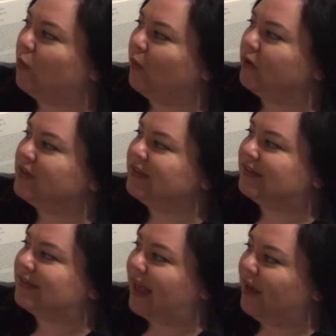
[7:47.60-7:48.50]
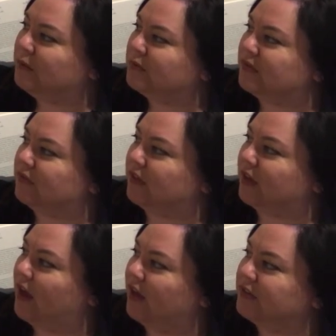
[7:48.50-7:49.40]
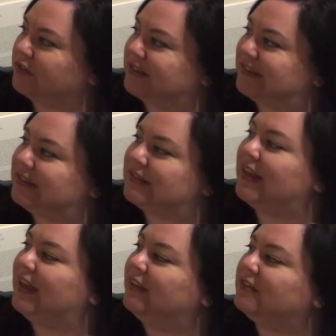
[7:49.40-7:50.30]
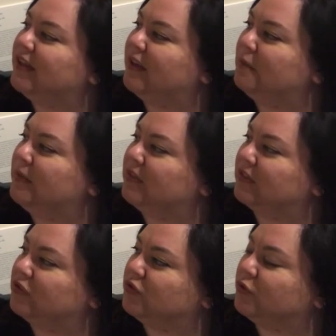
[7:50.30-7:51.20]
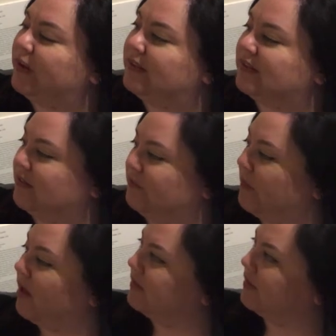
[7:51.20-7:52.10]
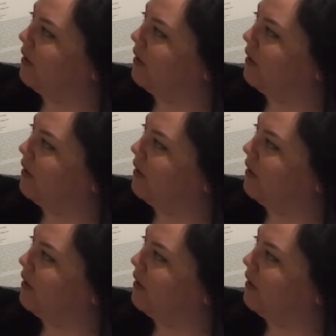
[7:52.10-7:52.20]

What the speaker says: the sounds of the colors singing to him in the streets of Moscow.